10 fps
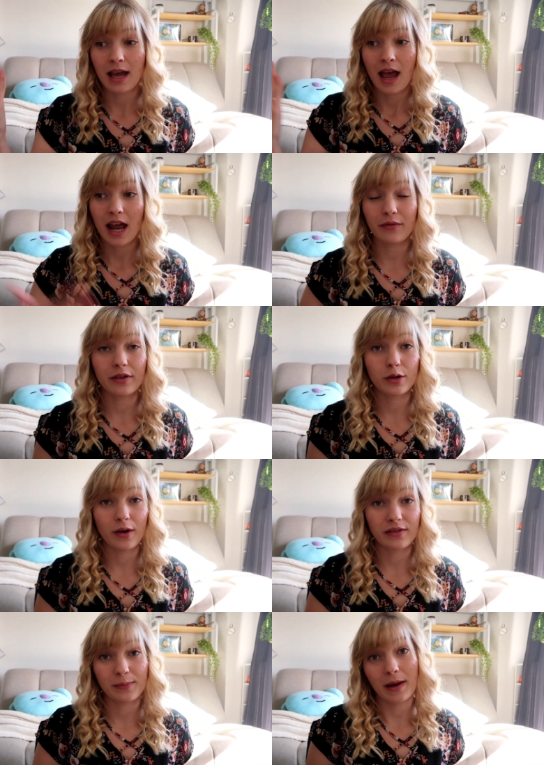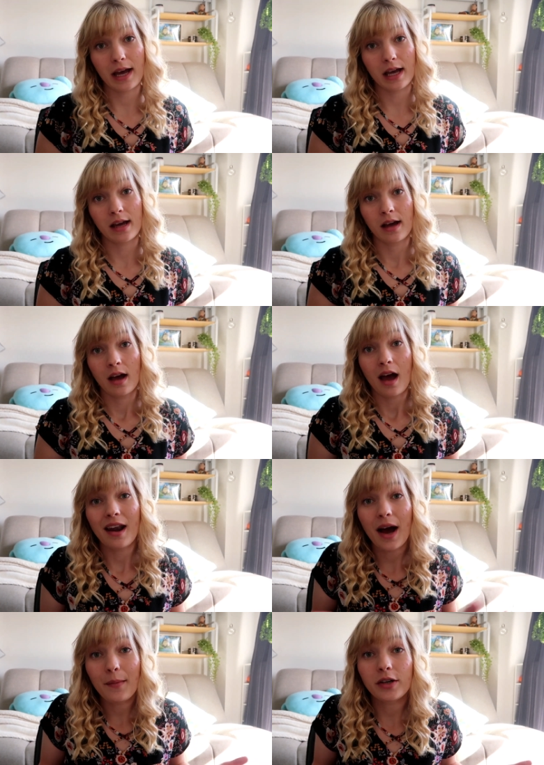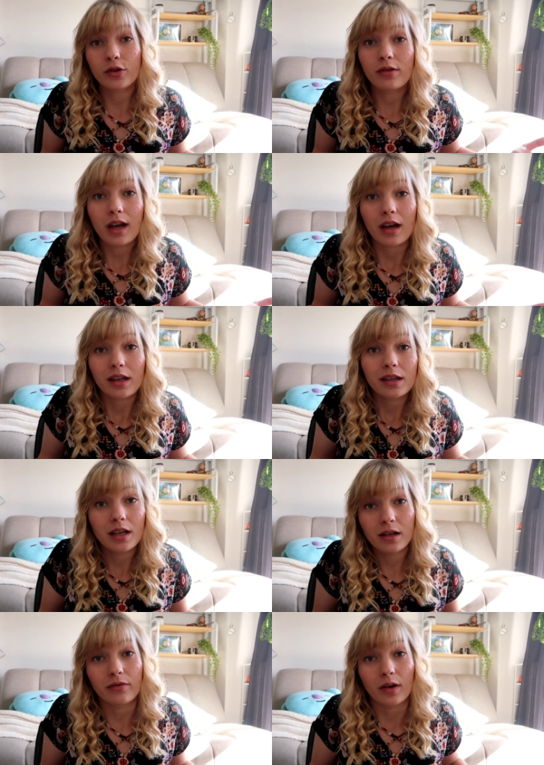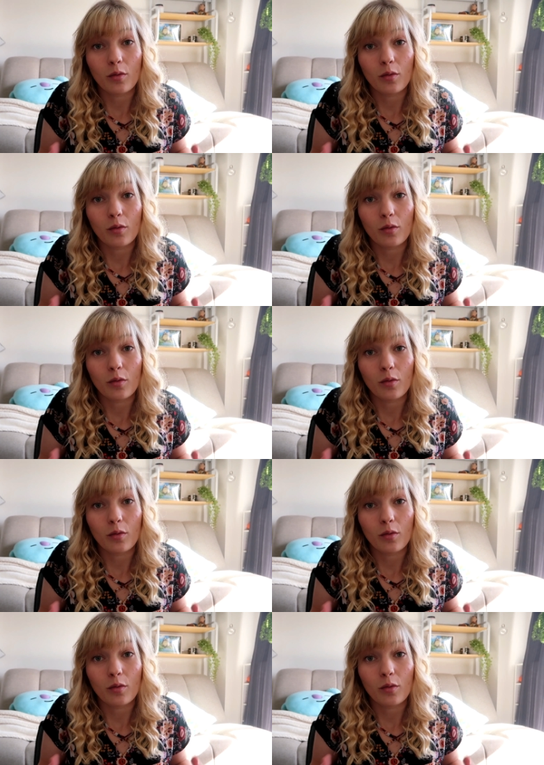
and everything you have to pay and how much you get at the end of it.